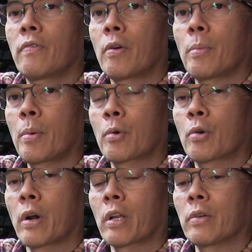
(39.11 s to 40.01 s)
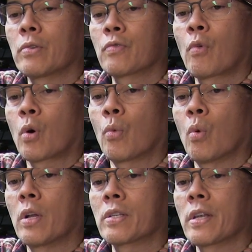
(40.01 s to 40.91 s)
if I remember correctly, it was for a
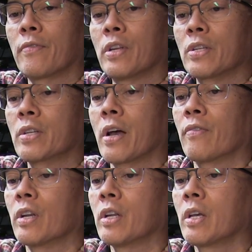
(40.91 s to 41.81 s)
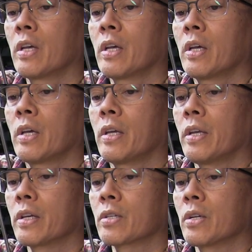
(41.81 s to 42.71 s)
177.
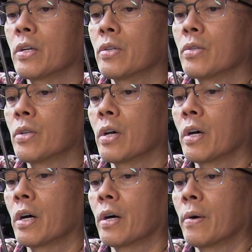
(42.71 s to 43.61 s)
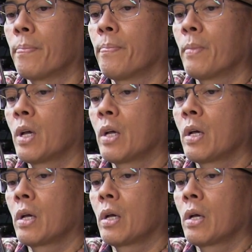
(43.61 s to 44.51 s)
Yes, it is
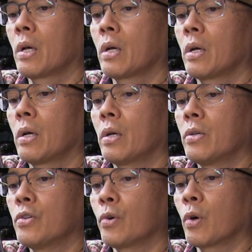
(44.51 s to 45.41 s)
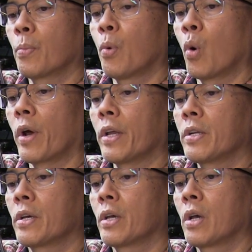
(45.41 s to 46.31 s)

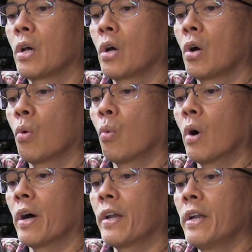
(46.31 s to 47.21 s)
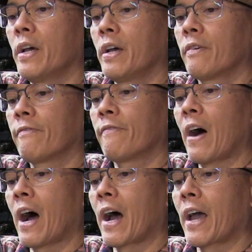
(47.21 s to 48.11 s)

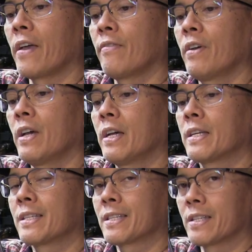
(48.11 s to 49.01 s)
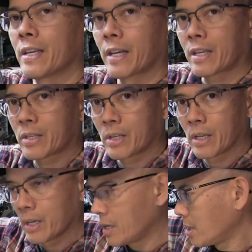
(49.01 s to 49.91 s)
0.156.
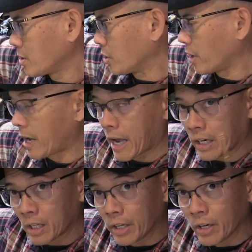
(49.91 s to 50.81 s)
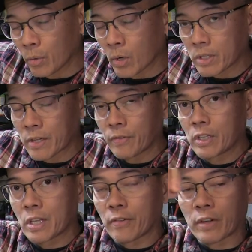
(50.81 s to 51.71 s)
So it can clean a
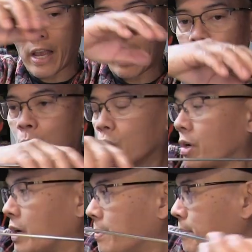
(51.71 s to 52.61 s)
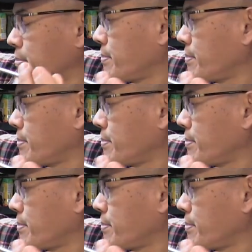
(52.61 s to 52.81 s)
177 caliber